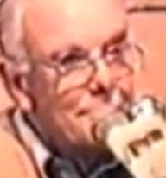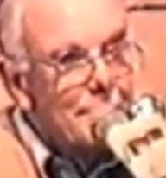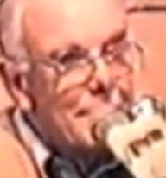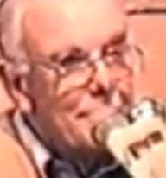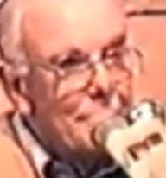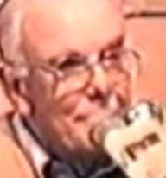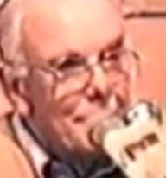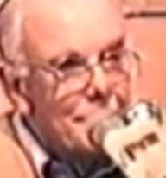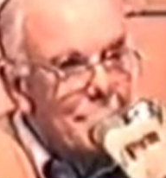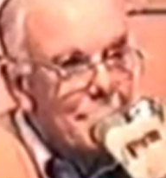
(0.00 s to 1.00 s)
police
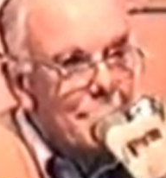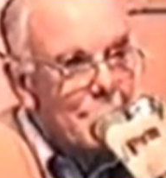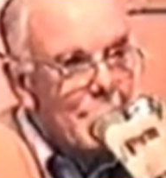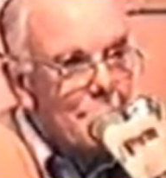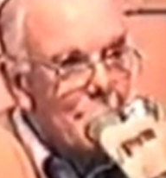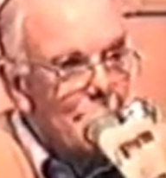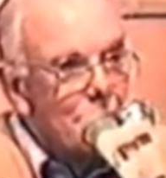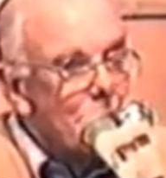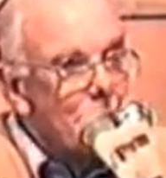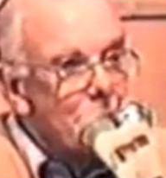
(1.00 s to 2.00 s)
forces in Great Britain
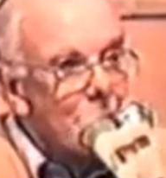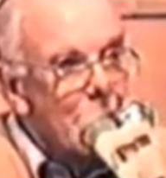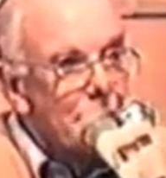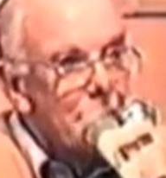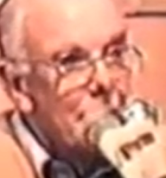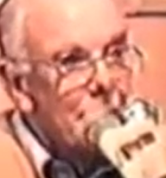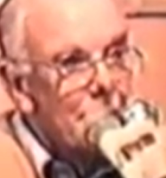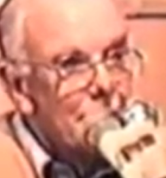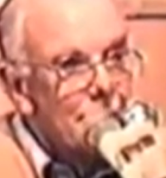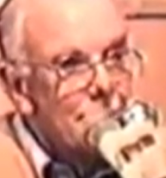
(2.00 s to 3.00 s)
using Jaguar
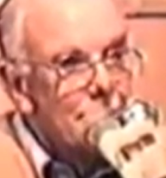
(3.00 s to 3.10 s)
cars,